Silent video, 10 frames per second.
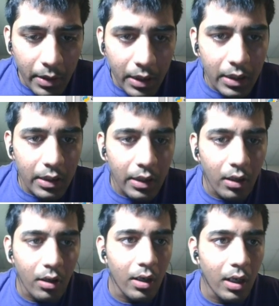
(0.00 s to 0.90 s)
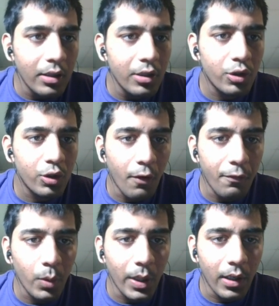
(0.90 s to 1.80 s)
me run this
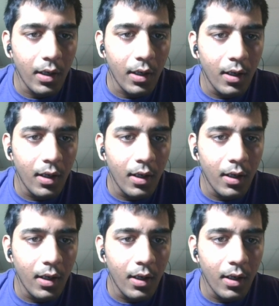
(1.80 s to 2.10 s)
software.